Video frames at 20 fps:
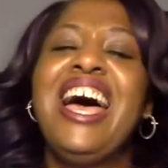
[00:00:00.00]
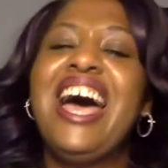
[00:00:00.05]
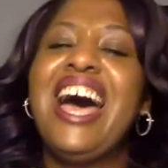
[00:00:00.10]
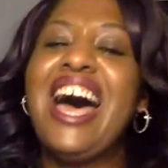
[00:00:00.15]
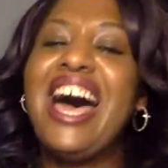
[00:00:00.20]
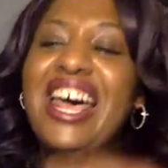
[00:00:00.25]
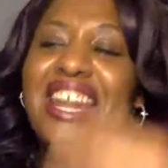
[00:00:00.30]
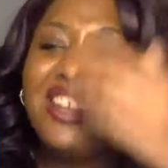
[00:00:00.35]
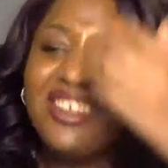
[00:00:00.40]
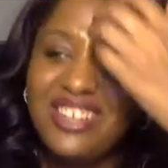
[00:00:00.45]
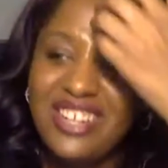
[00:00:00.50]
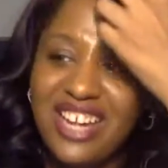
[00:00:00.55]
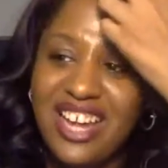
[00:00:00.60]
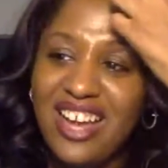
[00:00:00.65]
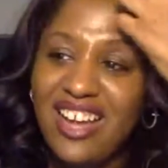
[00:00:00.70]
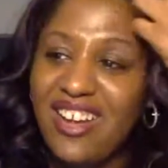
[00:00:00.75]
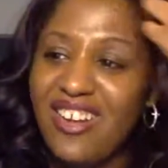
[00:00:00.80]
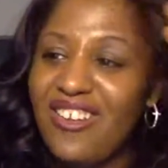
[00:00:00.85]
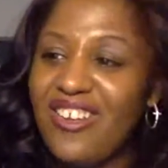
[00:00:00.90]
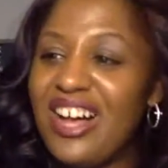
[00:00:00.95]
I don't
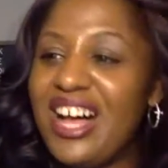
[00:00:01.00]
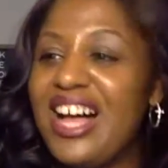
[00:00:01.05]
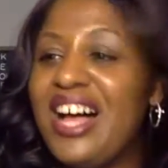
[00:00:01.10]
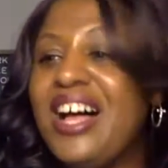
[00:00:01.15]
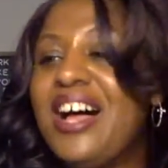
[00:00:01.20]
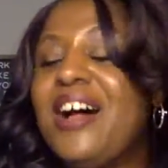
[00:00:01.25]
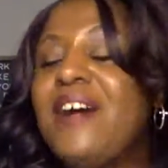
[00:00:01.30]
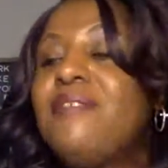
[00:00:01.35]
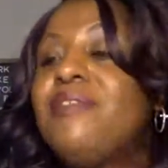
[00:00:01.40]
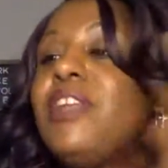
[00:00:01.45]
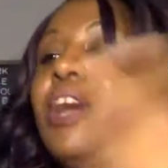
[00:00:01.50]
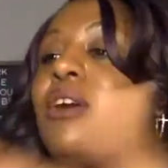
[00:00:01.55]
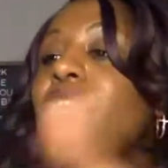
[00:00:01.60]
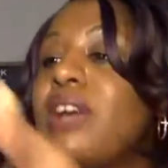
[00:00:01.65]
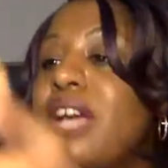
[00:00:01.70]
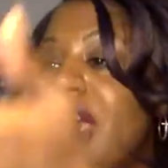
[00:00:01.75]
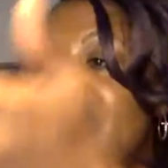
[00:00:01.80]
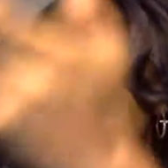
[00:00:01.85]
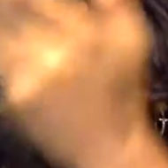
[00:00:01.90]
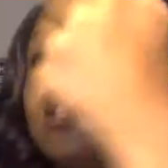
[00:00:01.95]
know.
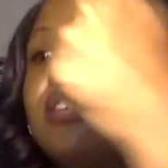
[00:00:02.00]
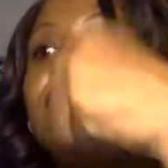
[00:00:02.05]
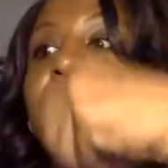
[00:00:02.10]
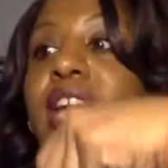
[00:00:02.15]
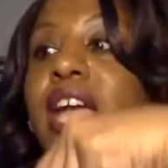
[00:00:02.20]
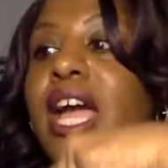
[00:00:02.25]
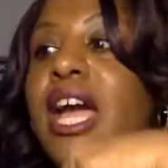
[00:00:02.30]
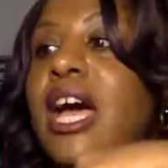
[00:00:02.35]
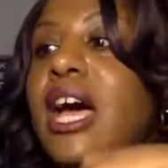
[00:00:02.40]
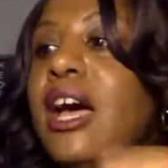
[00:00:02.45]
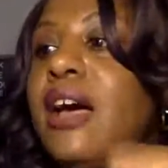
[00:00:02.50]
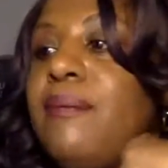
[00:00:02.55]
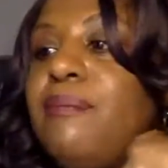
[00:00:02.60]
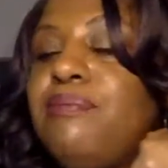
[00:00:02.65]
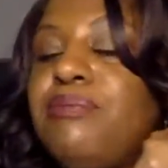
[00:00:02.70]
Okay, so yeah.